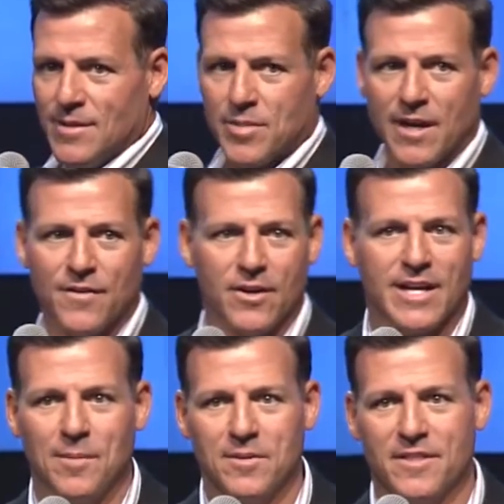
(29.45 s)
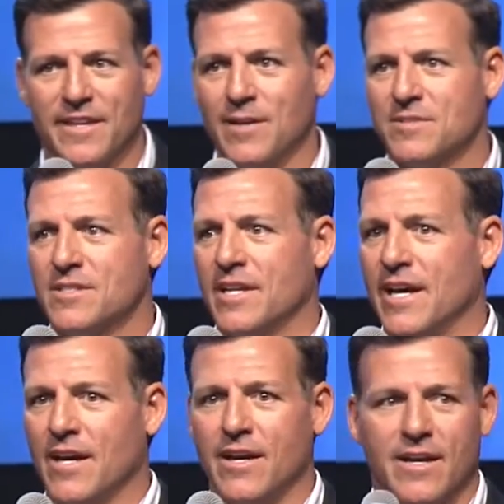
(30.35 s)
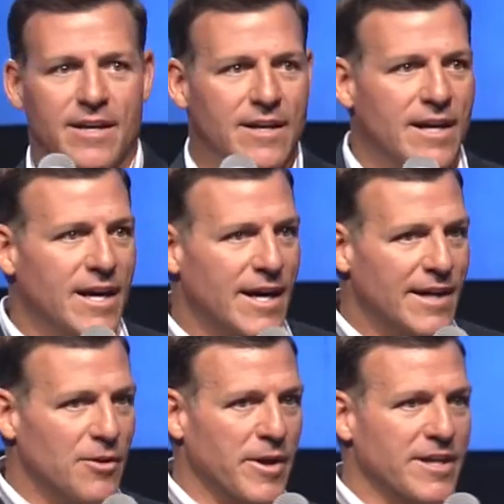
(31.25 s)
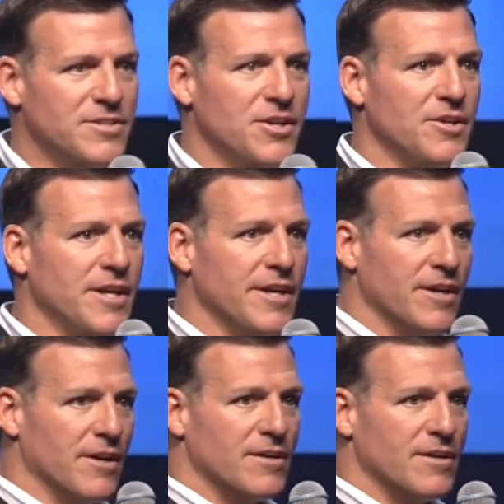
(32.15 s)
But I've heard a couple of themes today that we continue to hear.